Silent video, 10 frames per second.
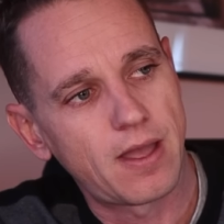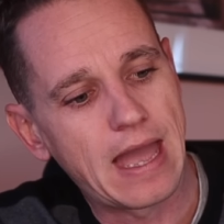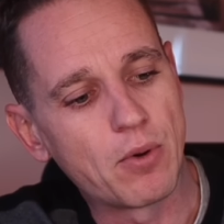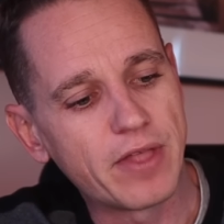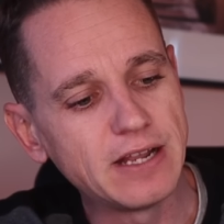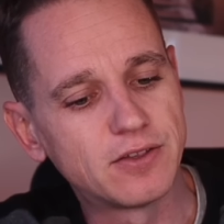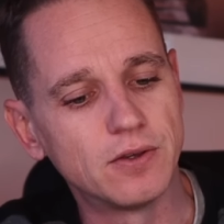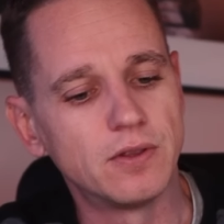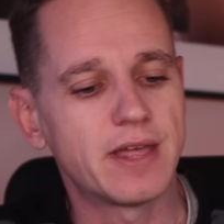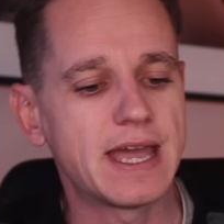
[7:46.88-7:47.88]
And what they
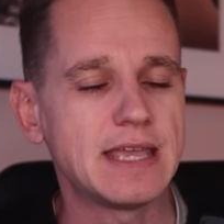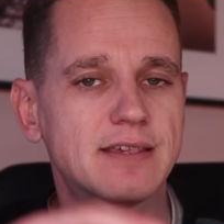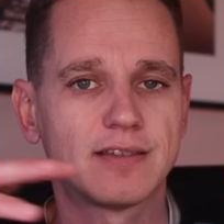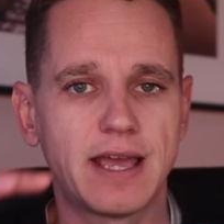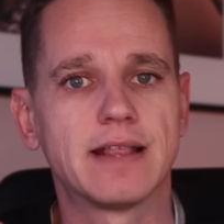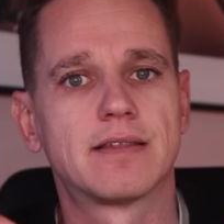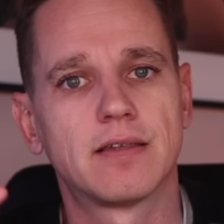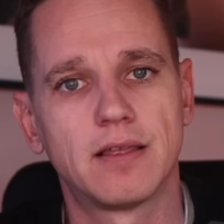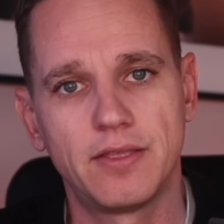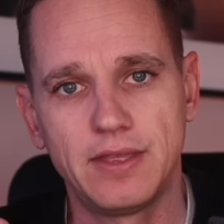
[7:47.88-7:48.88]
do, they set
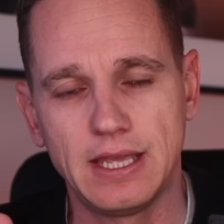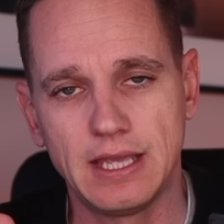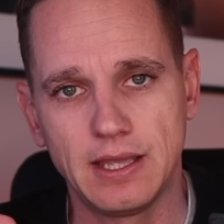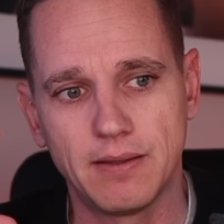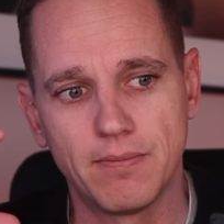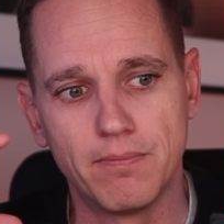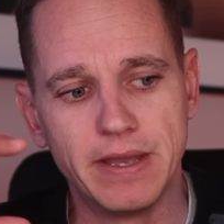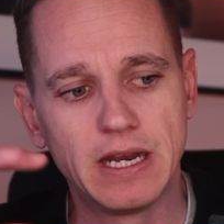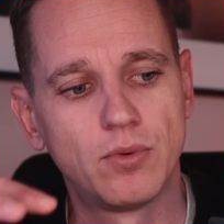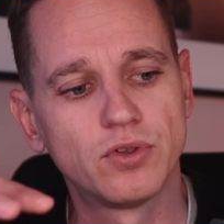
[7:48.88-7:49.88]
the
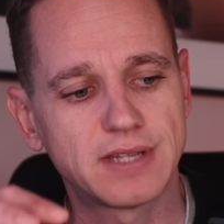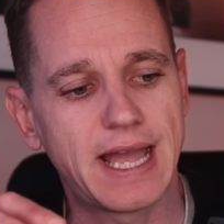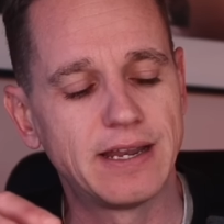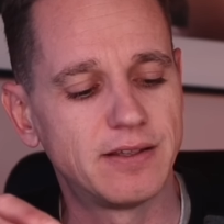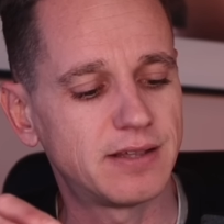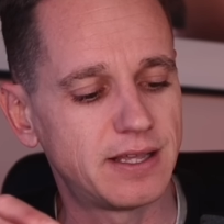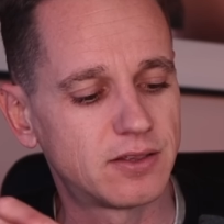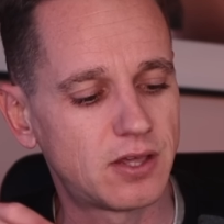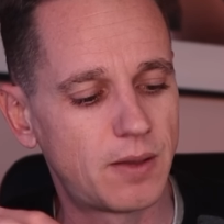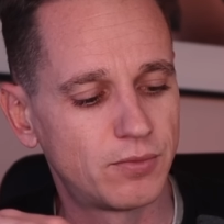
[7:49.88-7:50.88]
minimal standards in
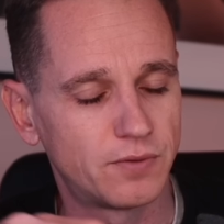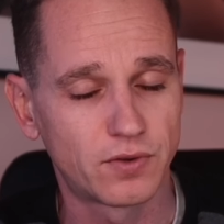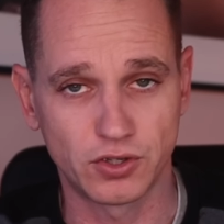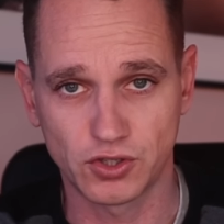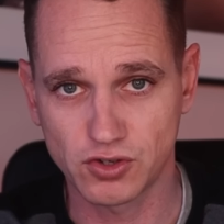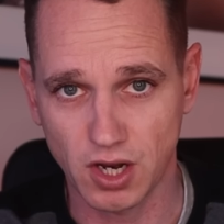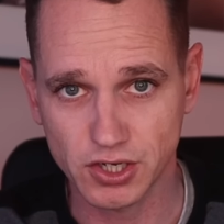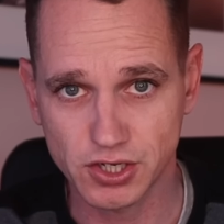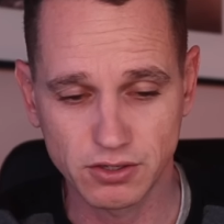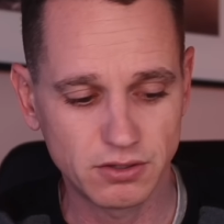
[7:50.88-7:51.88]
terms of
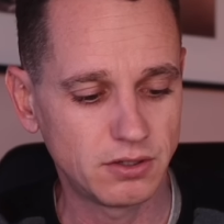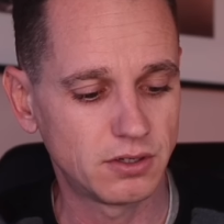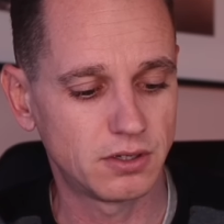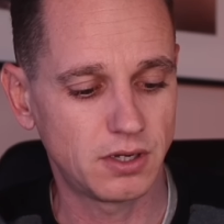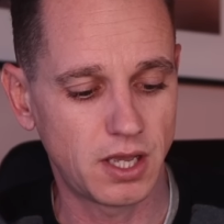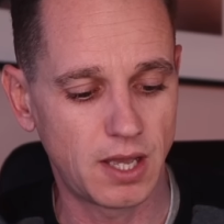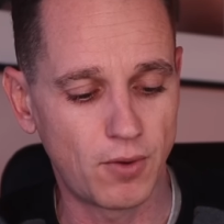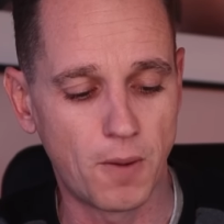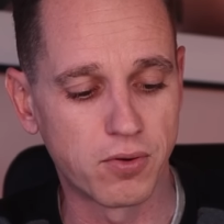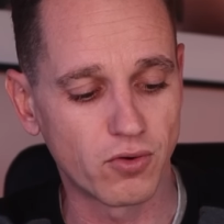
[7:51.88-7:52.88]
construction,
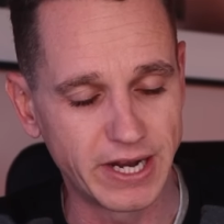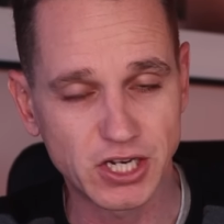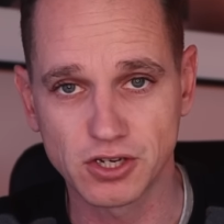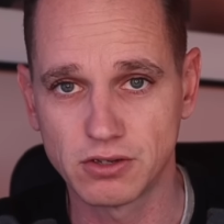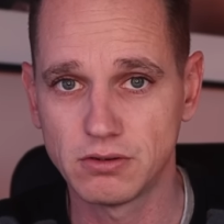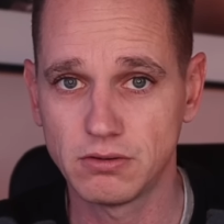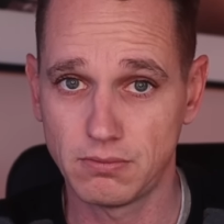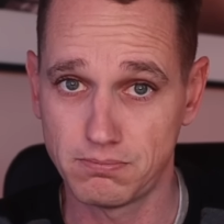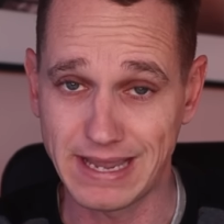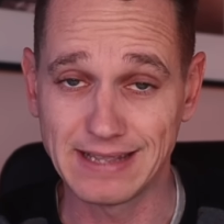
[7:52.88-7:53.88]
operation,
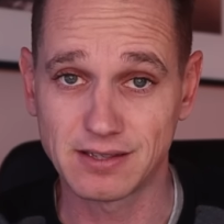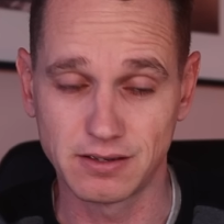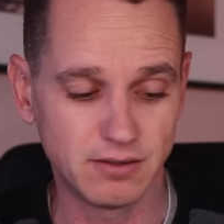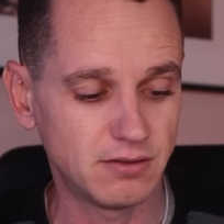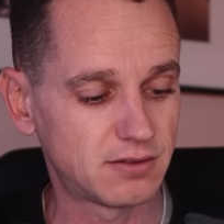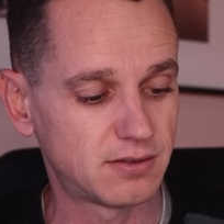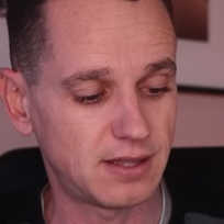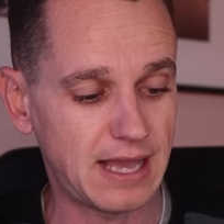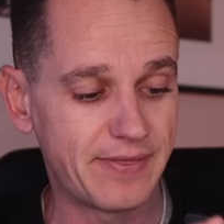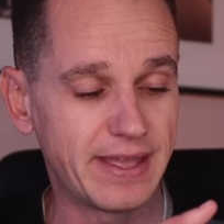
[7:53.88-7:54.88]
maintenance,
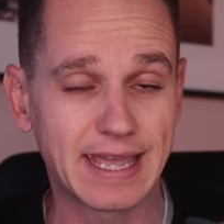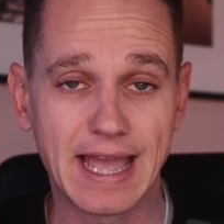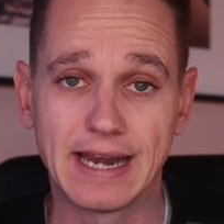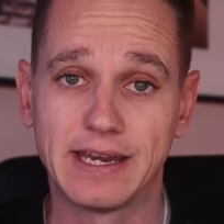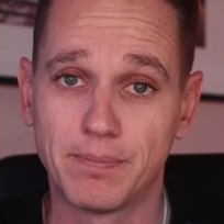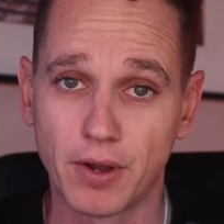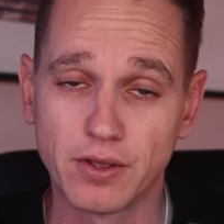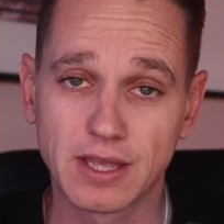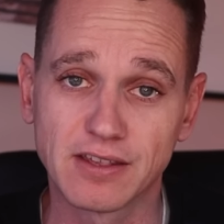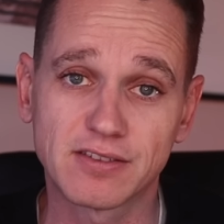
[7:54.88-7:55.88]
and the
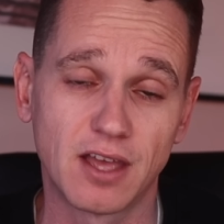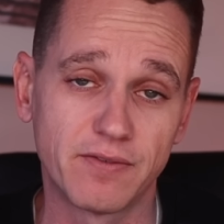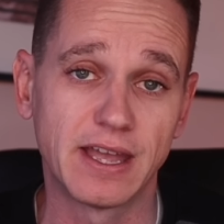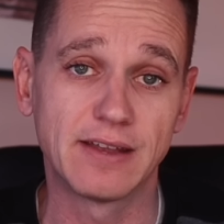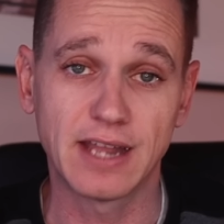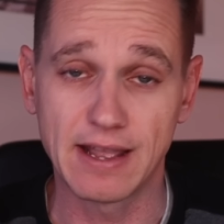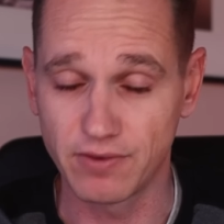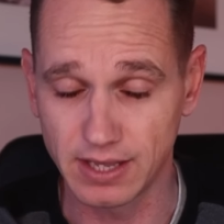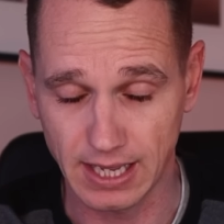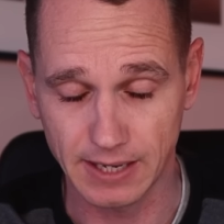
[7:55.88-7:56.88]
boat gets surveyed
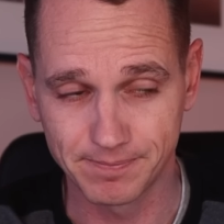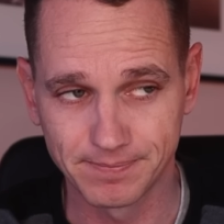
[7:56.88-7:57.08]
every year.